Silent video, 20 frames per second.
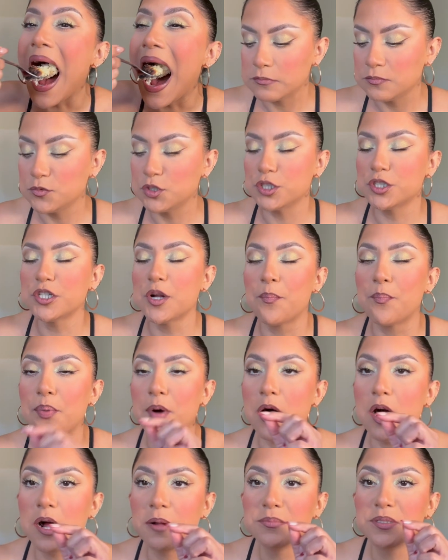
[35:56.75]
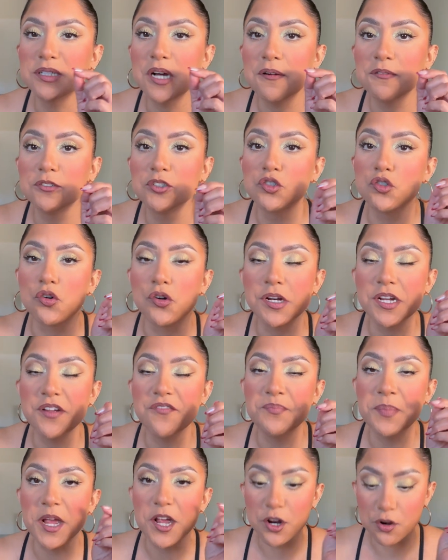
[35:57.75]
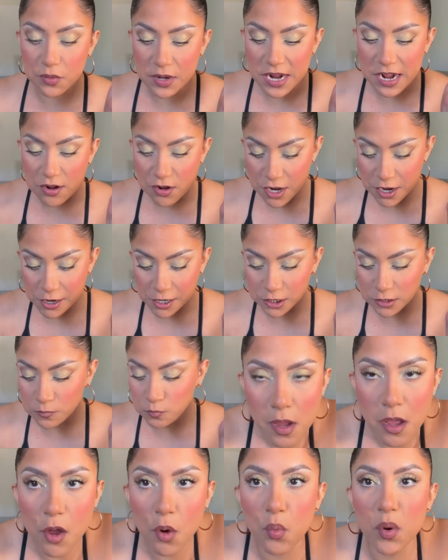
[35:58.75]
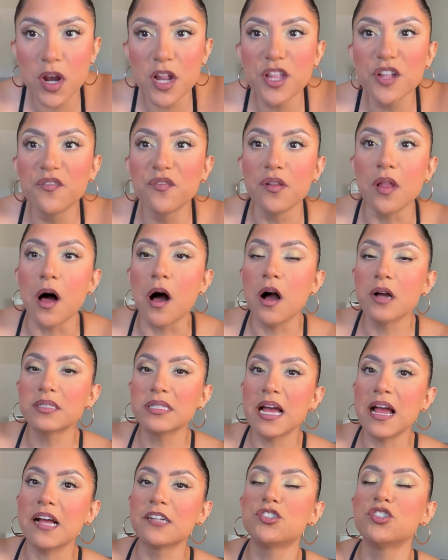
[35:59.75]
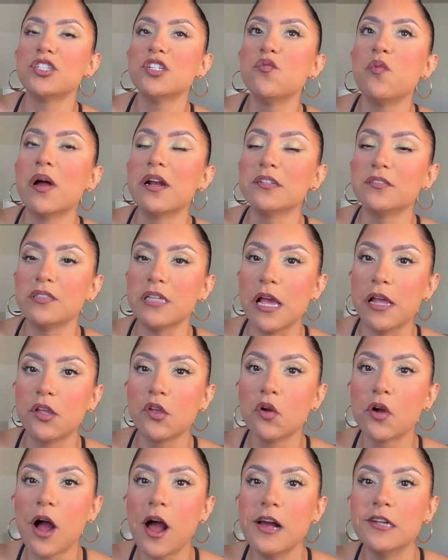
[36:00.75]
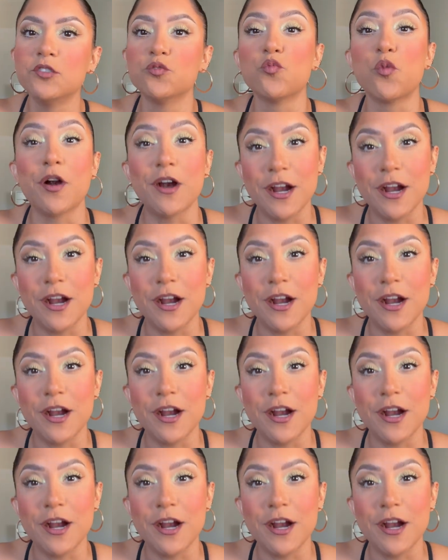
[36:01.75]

There's a bomb Salvadorian bakery out here. And one of the vlogs, I actually want to take you guys where